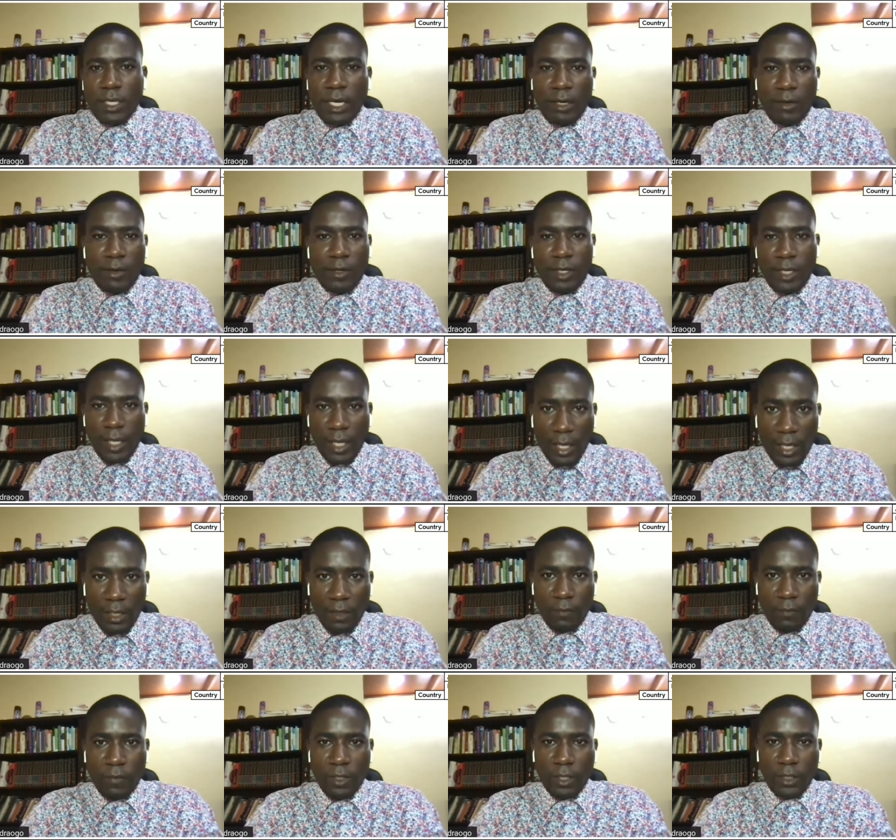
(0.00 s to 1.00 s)
uh,
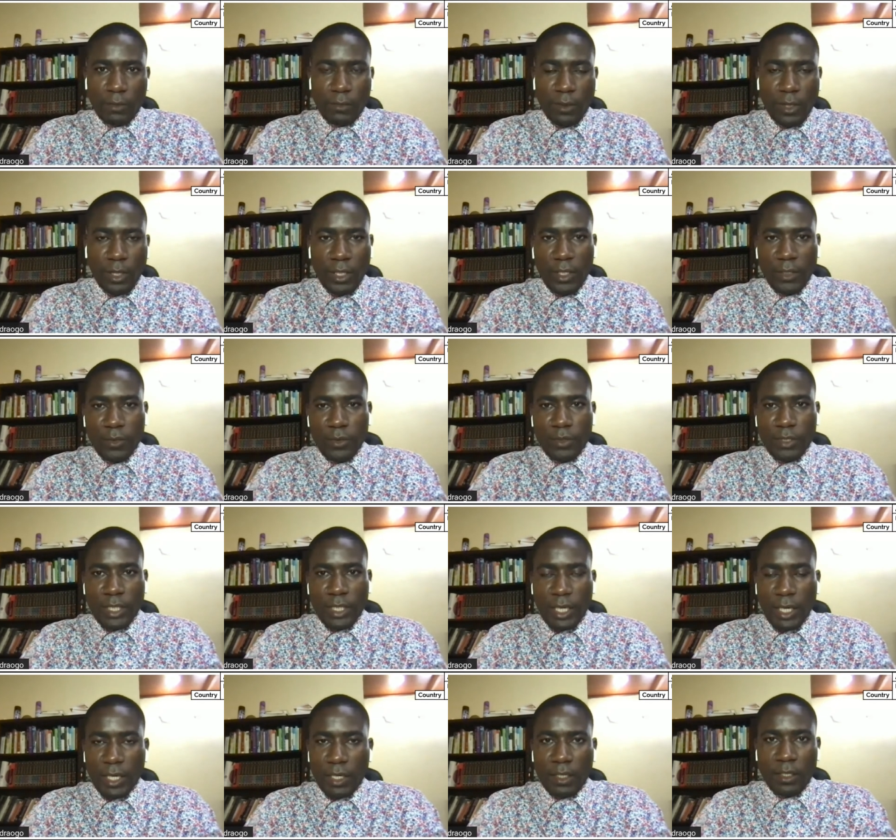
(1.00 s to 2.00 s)
Sankara, anything
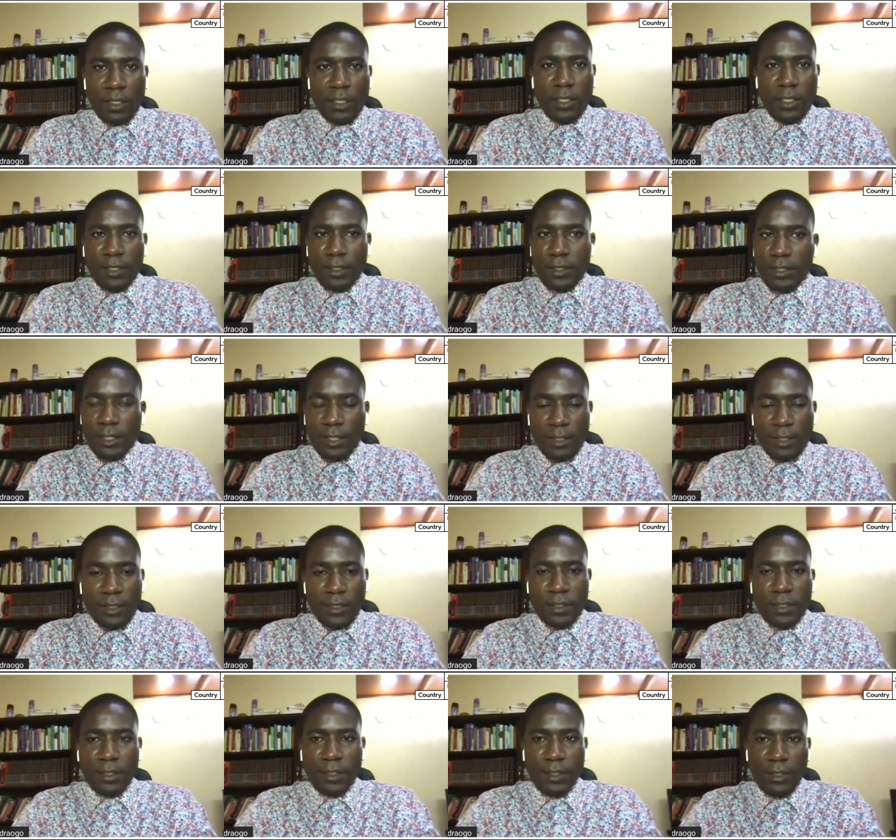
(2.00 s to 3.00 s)
related to Sankara
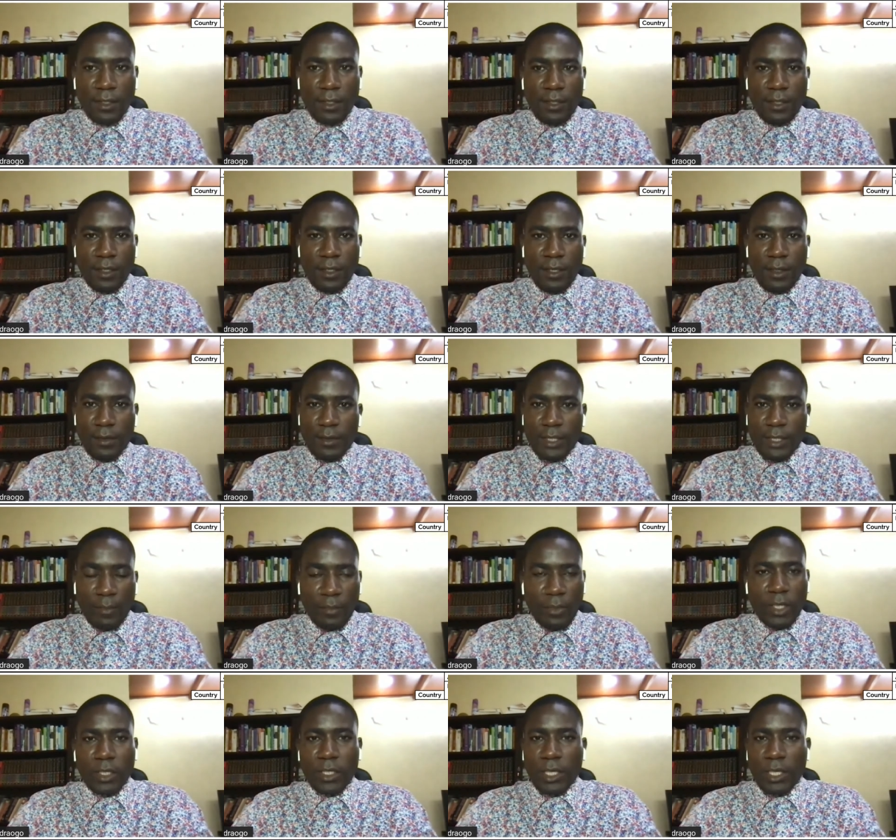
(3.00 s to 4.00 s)
is just
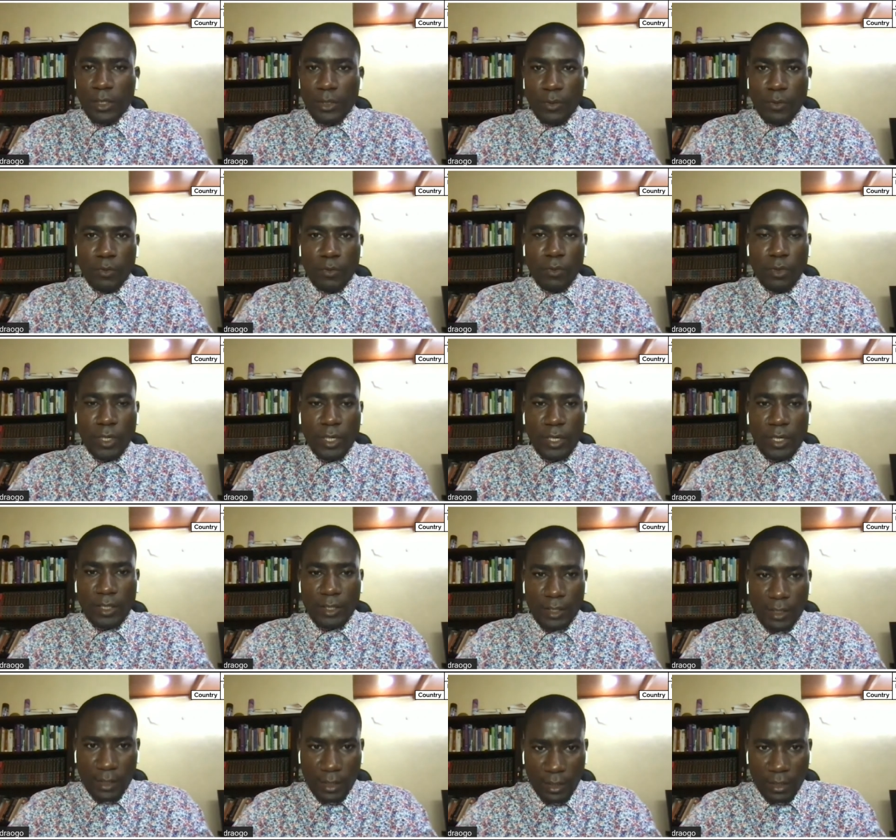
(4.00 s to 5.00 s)
uh, something that
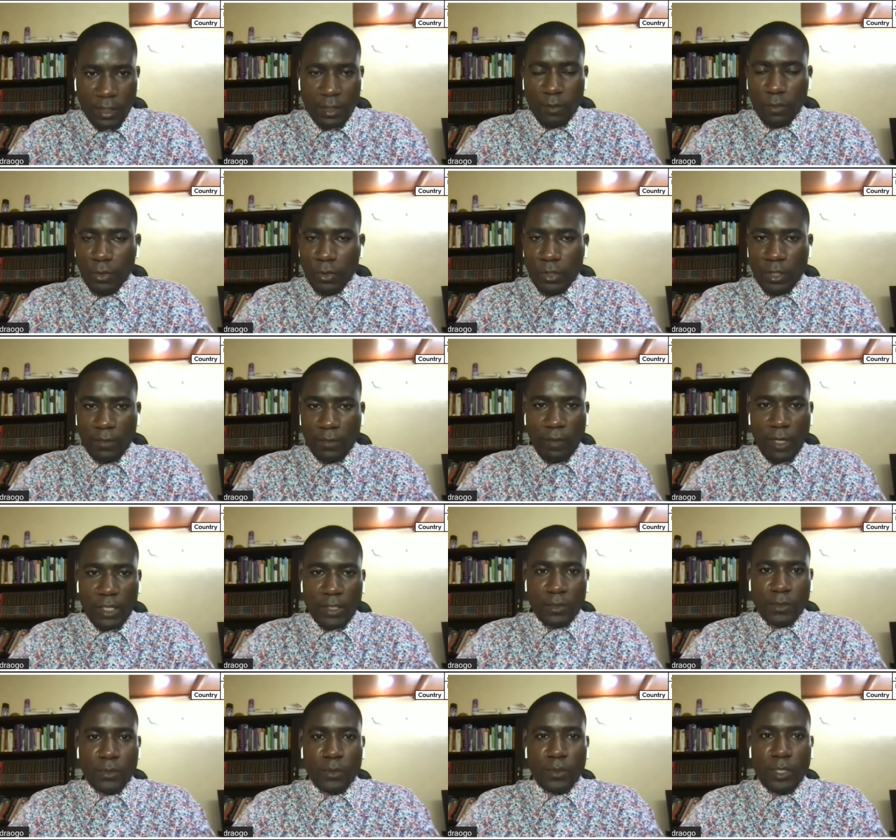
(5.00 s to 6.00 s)
you wouldn't see in
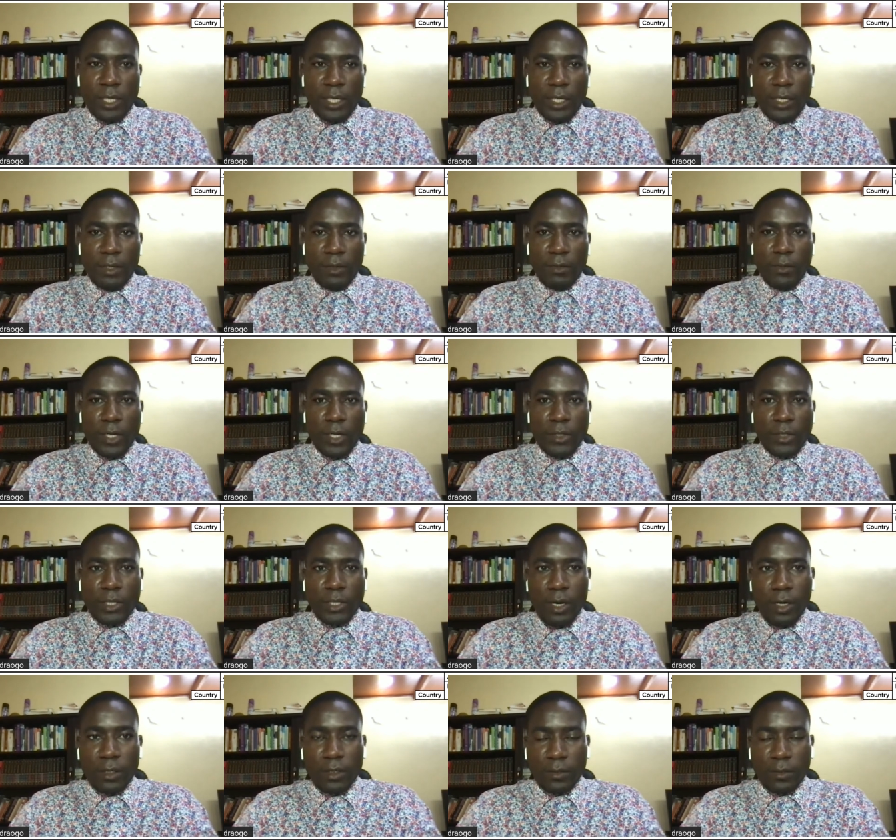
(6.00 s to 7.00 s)
Burkina Faso.
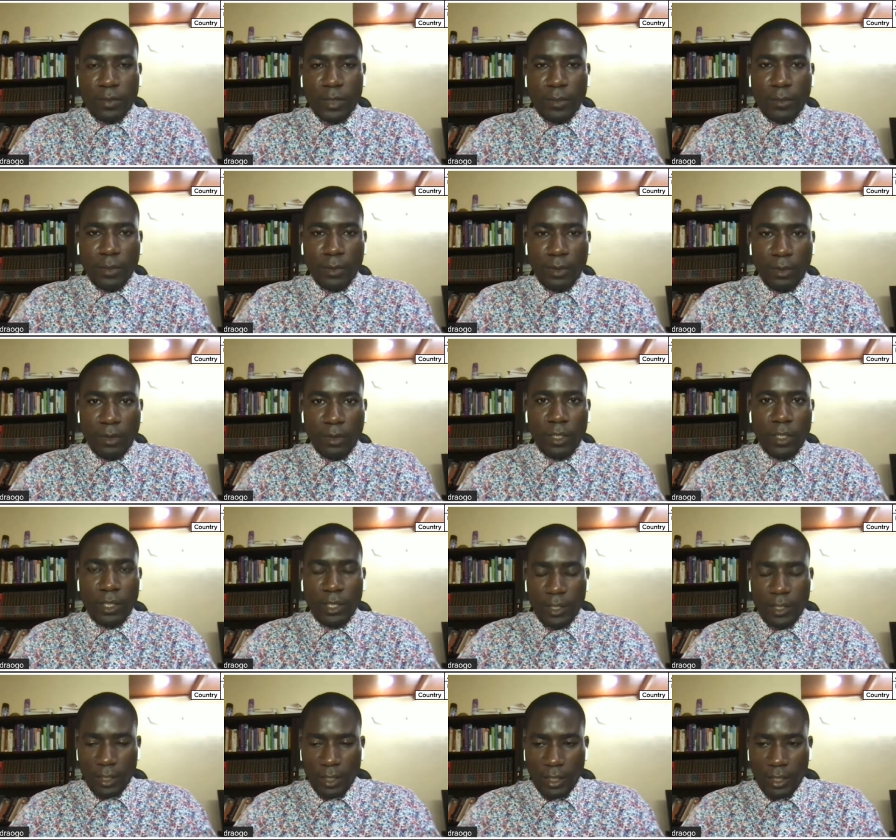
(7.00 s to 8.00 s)
And when you talk to
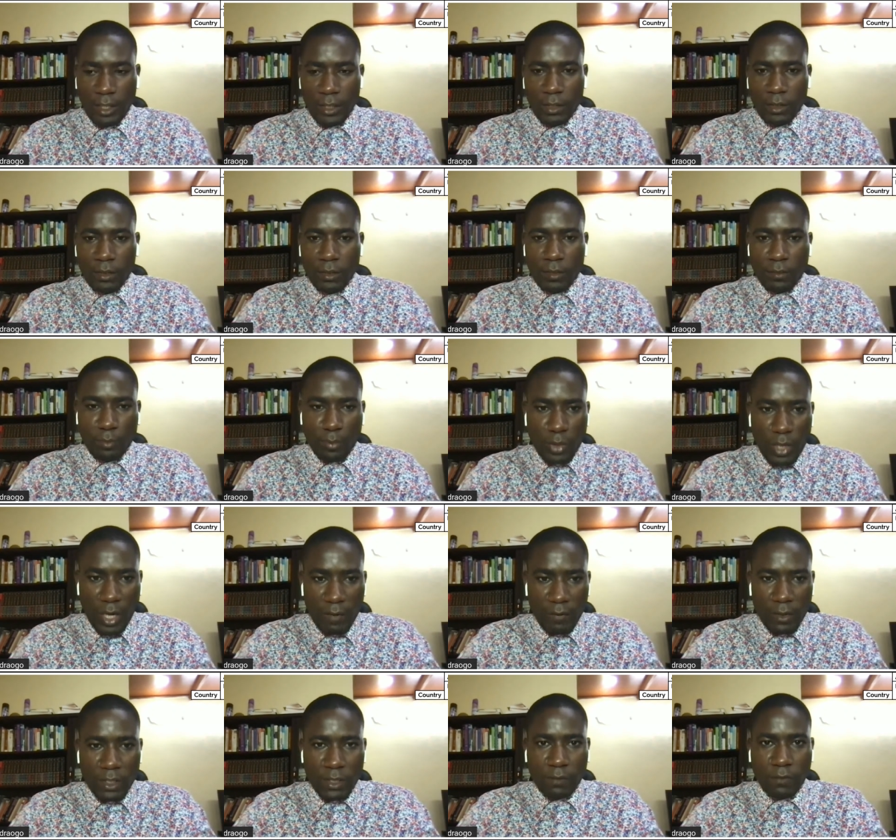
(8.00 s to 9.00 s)
people
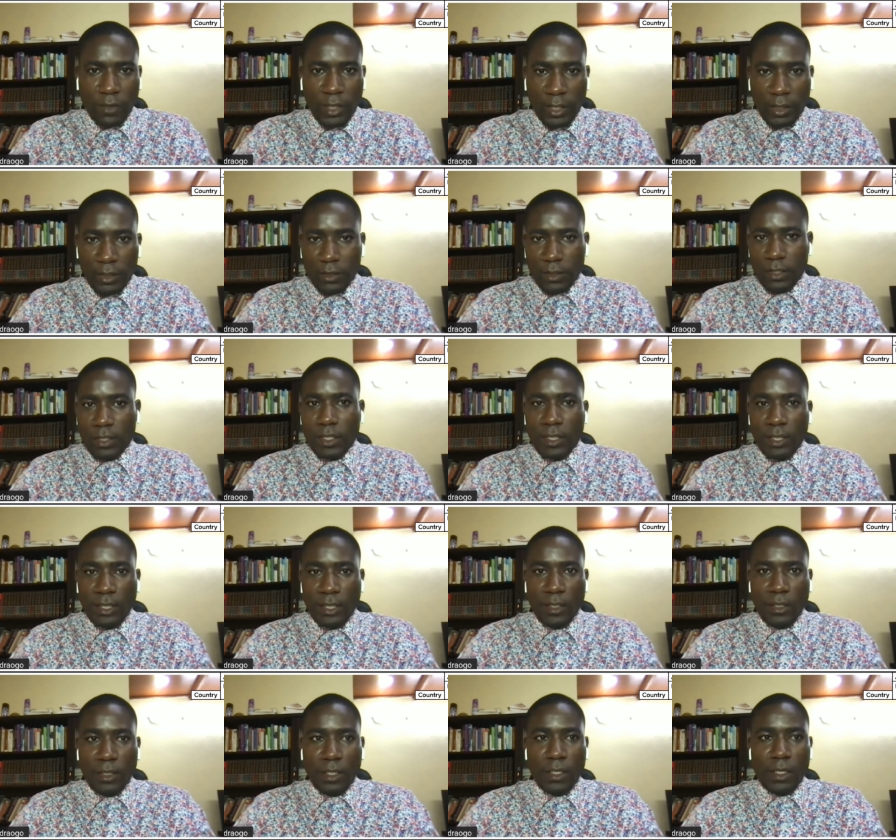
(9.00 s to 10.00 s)
in private
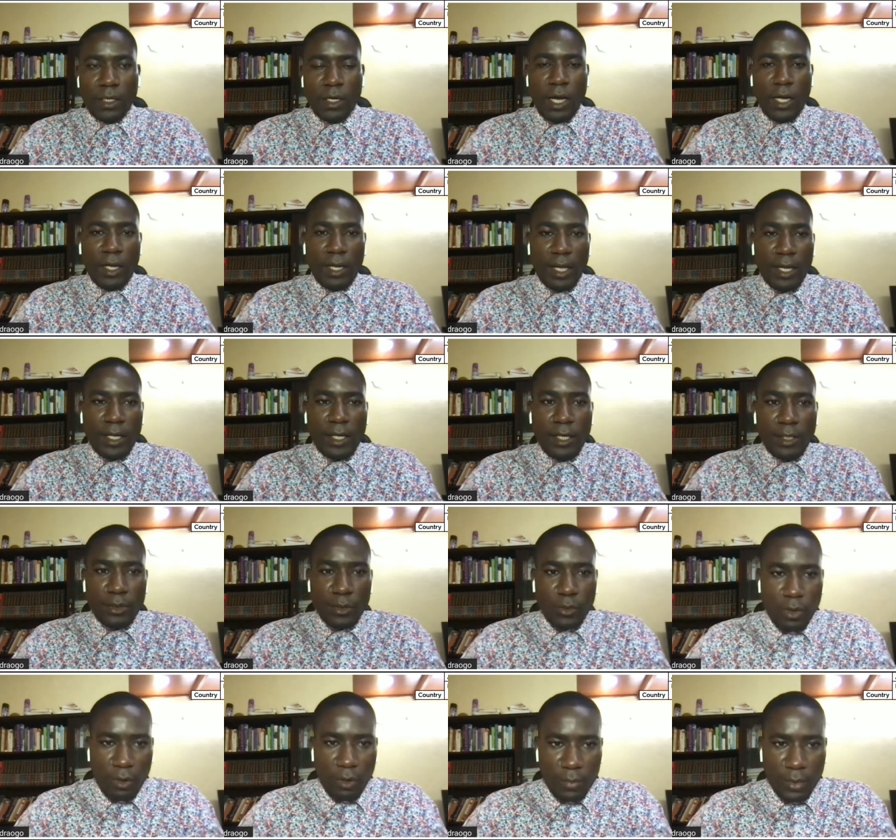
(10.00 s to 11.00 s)
spheres, they
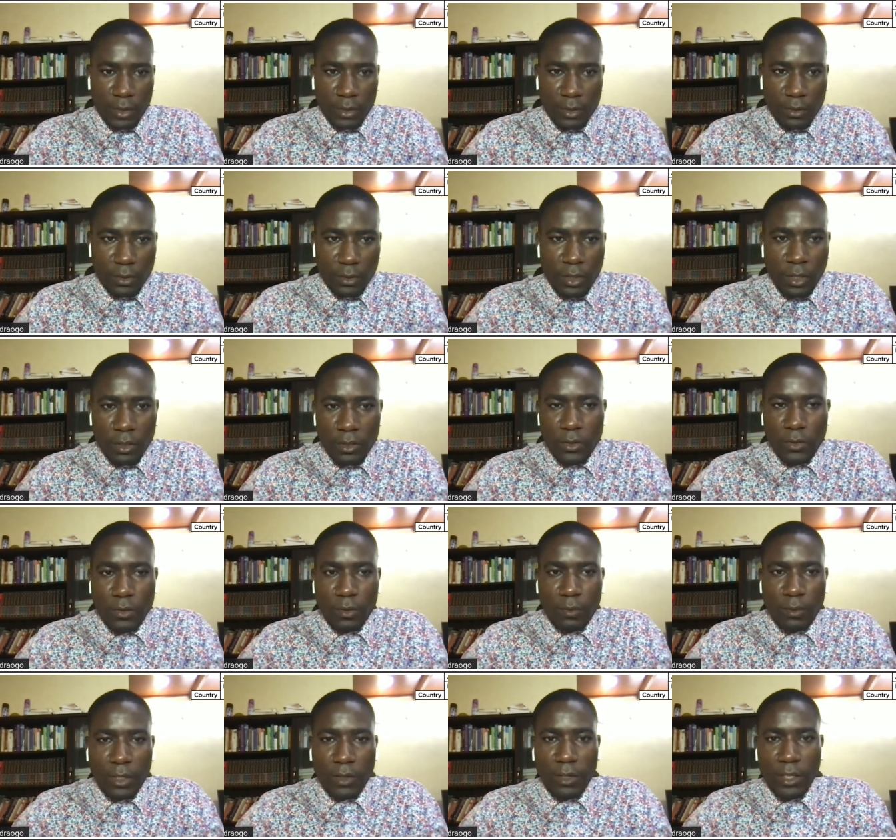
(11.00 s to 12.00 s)
are likely to open
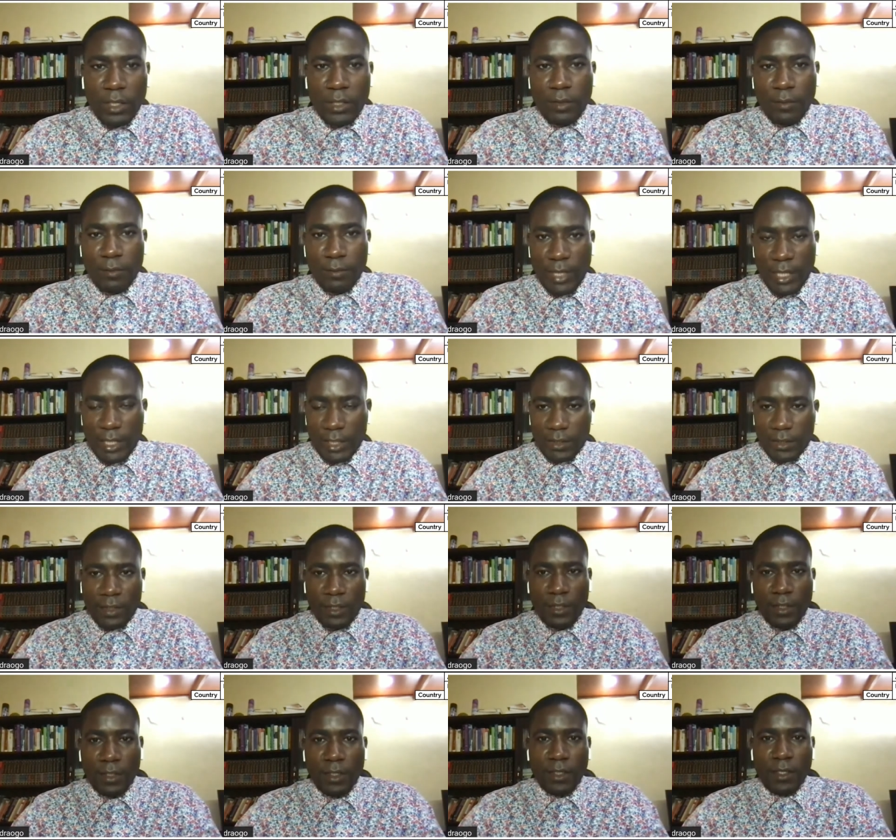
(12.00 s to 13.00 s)
to talk to you about it,
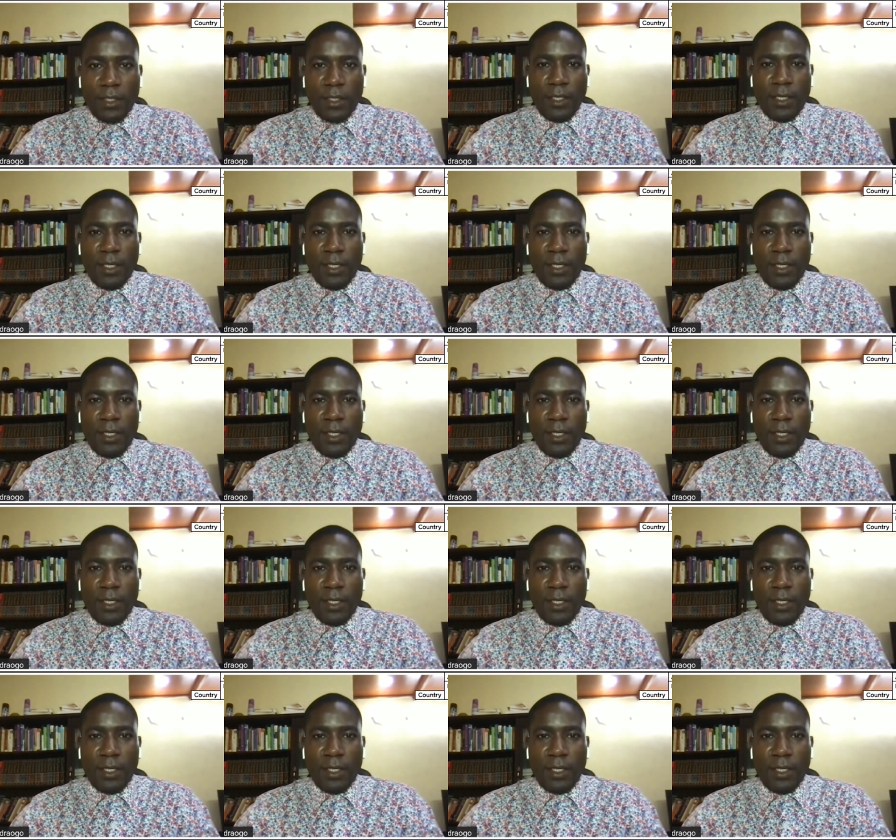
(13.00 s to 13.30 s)
but